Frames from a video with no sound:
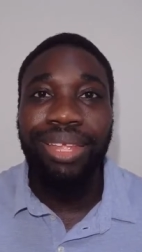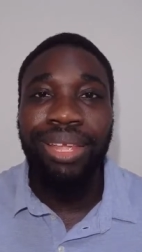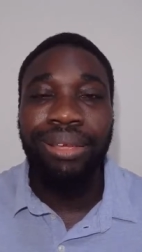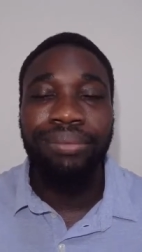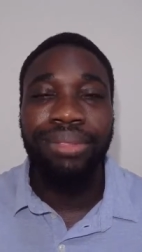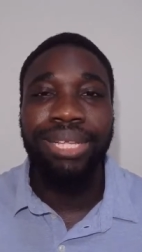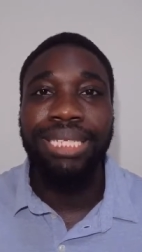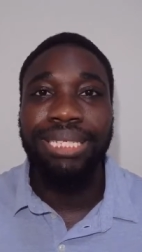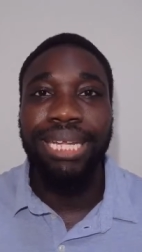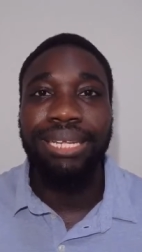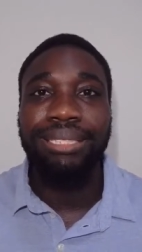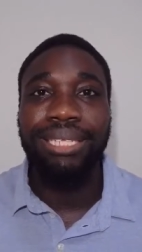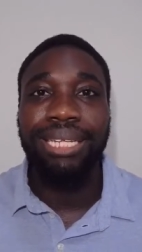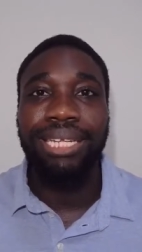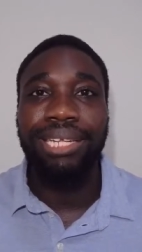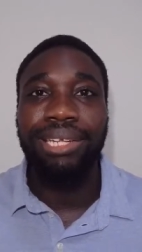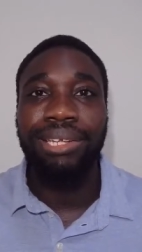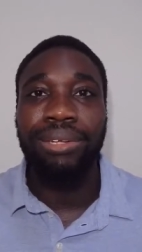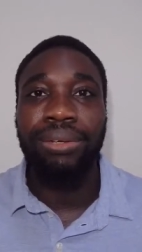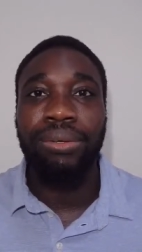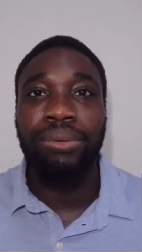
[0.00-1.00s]
If this sounds
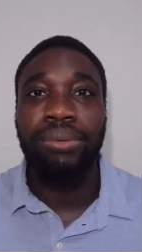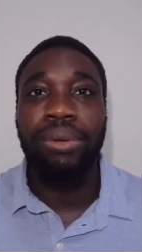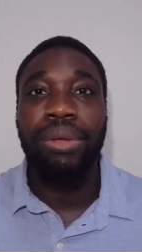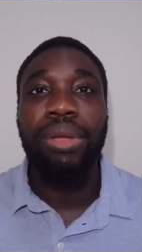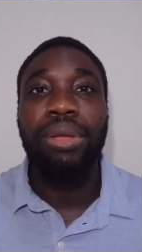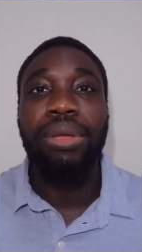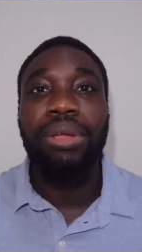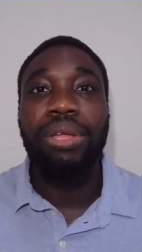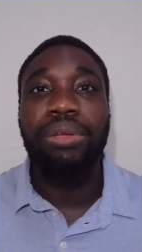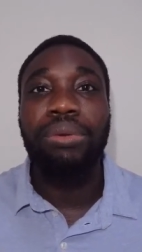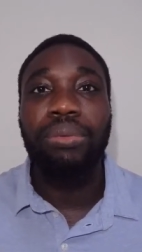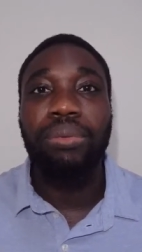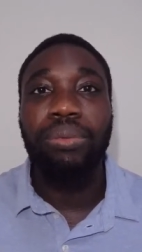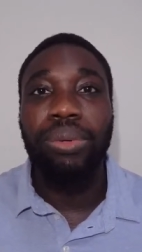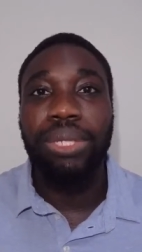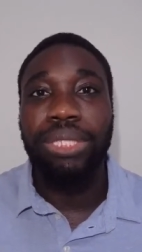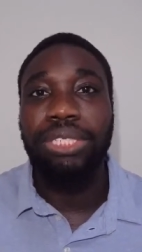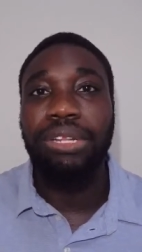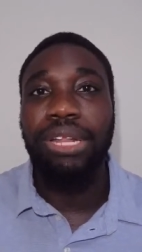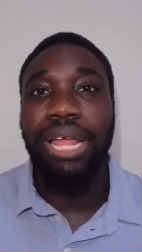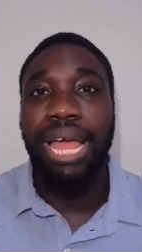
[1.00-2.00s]
like you,
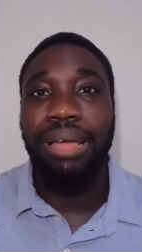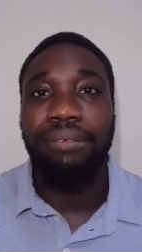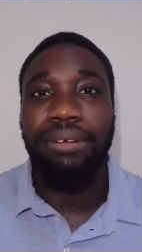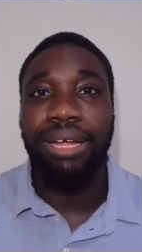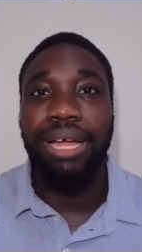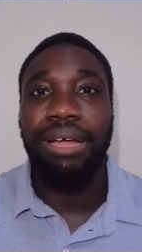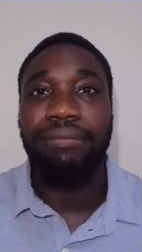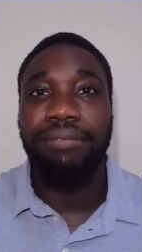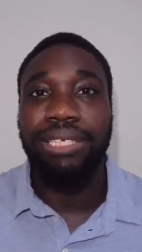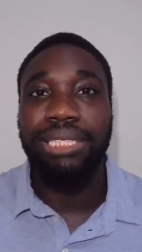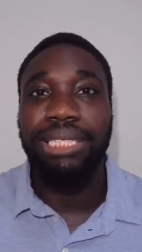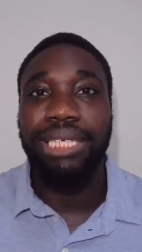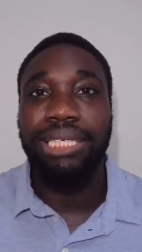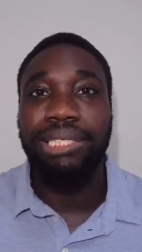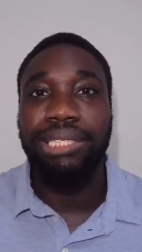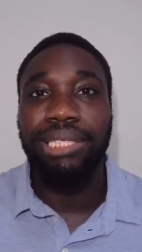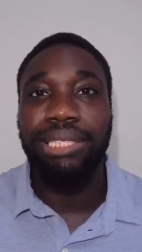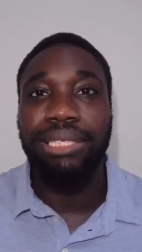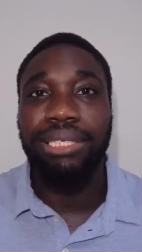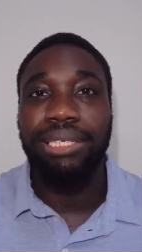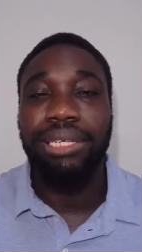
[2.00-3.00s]
we should have a
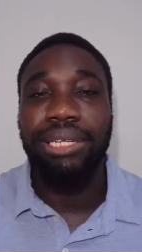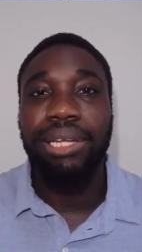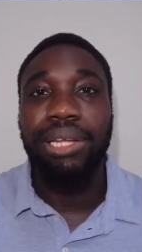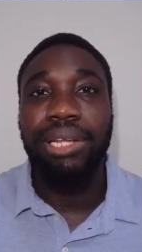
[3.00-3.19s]
conversation.